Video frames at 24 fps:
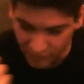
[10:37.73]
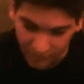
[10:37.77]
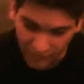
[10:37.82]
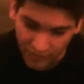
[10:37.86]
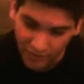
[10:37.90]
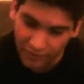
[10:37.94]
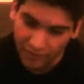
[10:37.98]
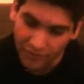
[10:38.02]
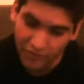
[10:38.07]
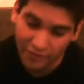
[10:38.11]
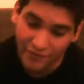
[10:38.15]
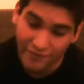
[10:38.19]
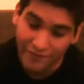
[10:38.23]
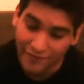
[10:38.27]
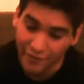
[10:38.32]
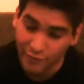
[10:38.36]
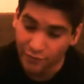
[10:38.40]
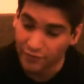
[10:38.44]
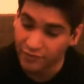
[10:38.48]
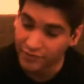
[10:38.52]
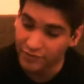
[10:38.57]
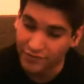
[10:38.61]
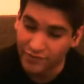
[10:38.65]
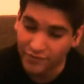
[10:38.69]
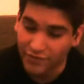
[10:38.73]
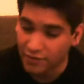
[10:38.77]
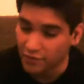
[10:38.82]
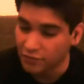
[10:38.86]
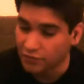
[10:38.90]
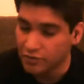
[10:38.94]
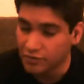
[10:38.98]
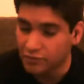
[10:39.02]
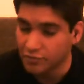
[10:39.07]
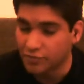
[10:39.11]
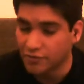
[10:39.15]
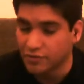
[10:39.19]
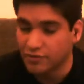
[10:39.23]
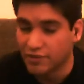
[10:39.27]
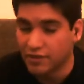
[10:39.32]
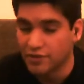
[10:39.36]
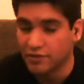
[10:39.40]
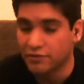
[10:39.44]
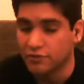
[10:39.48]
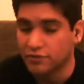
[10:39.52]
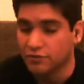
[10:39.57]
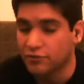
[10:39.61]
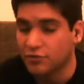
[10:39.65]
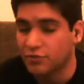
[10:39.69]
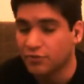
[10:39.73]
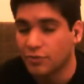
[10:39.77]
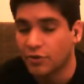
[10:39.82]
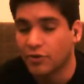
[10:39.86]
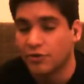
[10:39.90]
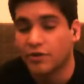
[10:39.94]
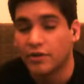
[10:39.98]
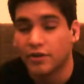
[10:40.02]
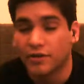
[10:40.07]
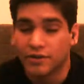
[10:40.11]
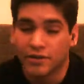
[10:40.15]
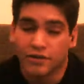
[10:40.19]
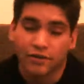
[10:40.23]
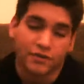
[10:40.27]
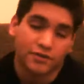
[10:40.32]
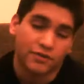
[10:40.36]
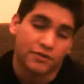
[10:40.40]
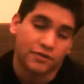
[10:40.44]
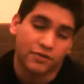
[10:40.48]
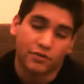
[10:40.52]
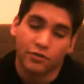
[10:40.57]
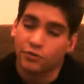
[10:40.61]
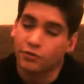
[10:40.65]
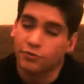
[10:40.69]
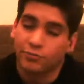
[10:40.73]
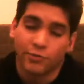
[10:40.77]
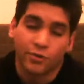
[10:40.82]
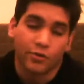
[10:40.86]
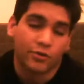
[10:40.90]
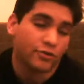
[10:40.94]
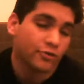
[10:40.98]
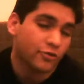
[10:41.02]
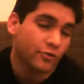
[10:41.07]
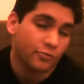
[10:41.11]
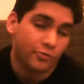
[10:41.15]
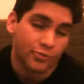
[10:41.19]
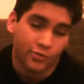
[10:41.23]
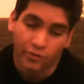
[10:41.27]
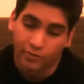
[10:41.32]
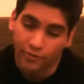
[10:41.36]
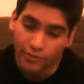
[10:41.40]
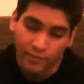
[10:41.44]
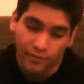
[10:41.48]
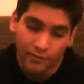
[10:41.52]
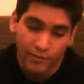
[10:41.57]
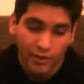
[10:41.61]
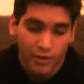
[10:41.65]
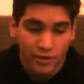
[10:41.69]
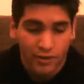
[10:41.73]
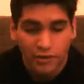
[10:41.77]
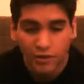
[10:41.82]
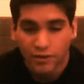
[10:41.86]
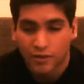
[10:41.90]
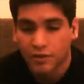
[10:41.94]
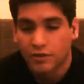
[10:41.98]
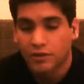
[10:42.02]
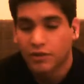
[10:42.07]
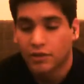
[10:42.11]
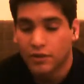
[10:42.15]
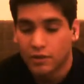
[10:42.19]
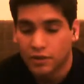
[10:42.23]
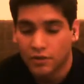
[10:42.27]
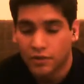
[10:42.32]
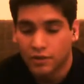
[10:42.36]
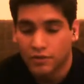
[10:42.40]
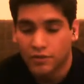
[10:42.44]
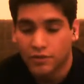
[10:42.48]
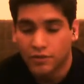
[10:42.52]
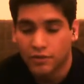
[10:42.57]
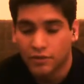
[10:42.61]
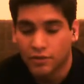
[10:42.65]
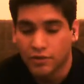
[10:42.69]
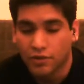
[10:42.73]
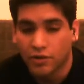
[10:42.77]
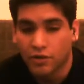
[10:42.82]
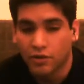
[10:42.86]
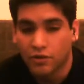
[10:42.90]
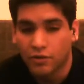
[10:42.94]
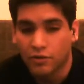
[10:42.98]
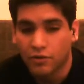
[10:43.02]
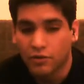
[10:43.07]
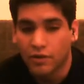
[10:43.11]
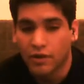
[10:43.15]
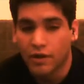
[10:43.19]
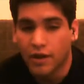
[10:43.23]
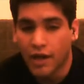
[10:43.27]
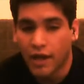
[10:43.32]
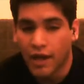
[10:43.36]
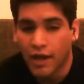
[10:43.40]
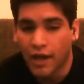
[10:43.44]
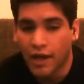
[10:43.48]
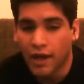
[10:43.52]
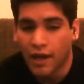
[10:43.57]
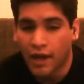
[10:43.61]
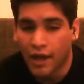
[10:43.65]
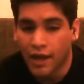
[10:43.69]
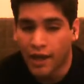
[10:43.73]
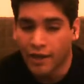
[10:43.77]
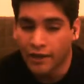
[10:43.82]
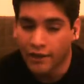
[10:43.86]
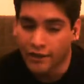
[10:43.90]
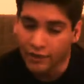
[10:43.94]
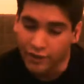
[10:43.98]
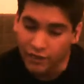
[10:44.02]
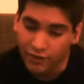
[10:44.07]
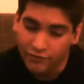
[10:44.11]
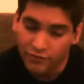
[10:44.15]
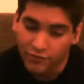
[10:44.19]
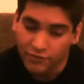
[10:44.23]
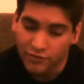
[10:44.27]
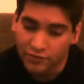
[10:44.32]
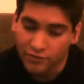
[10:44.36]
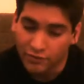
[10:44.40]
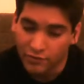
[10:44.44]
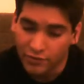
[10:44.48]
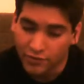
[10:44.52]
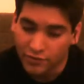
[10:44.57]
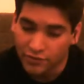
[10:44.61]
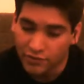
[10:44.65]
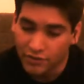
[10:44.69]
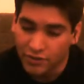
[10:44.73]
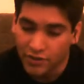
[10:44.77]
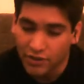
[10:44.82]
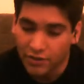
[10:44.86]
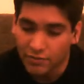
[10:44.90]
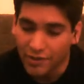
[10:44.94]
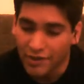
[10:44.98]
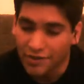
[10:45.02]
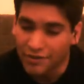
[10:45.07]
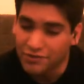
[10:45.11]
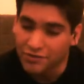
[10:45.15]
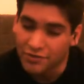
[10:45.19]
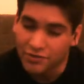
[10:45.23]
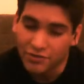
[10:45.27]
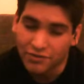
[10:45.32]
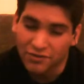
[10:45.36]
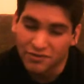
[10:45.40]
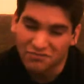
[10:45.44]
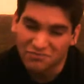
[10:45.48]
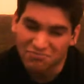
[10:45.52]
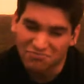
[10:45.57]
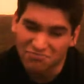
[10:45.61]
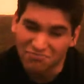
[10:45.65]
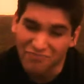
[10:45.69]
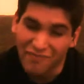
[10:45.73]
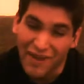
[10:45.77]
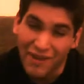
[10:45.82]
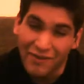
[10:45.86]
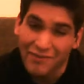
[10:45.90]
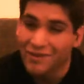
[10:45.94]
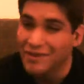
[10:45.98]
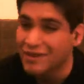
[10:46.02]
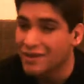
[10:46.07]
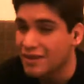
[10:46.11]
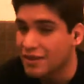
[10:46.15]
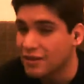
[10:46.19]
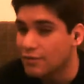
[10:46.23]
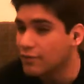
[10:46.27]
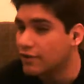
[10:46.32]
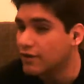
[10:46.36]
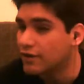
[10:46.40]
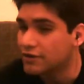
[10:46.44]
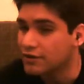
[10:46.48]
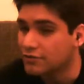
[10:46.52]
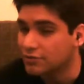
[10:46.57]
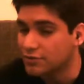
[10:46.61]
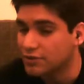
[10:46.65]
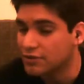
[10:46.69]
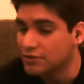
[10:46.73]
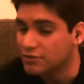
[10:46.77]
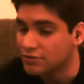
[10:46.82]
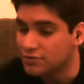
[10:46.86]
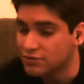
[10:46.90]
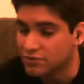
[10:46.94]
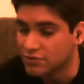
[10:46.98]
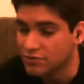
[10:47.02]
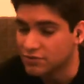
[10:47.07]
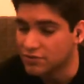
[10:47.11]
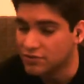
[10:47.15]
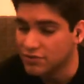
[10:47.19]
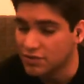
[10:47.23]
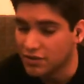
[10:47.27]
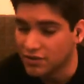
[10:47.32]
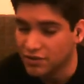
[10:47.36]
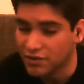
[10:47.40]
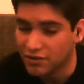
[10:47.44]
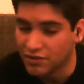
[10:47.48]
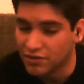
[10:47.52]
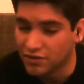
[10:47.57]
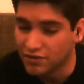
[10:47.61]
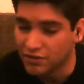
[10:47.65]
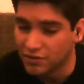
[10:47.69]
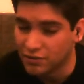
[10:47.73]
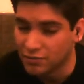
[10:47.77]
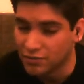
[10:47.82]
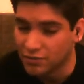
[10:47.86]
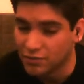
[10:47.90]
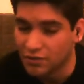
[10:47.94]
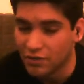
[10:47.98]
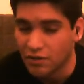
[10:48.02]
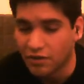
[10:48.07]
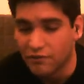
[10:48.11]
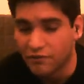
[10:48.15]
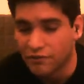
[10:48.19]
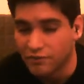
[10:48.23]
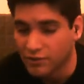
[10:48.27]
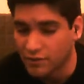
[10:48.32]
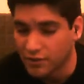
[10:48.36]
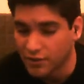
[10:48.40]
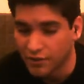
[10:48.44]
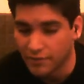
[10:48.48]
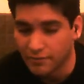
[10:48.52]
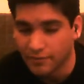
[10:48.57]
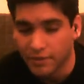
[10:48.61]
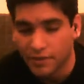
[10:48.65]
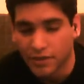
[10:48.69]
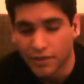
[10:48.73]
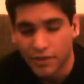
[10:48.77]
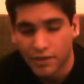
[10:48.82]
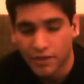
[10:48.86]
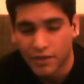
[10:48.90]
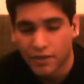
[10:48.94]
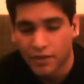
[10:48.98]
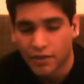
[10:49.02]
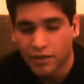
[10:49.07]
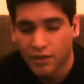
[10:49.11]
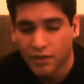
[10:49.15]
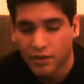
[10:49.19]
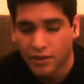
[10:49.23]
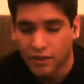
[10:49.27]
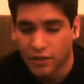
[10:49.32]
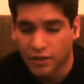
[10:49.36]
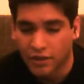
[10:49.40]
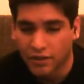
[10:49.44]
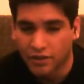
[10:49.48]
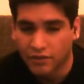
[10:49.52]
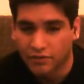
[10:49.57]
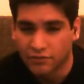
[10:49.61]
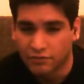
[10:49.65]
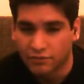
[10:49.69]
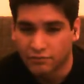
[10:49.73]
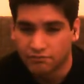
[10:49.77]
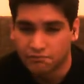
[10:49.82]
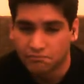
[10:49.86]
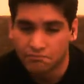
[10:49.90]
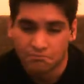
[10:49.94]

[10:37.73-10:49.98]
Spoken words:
him that if he wanted a cigarette because I didn't smoke, and he said, no smoke, no problem. So I gave the cigarette to him. I thought maybe he wants me to turn the cigarette on for him. And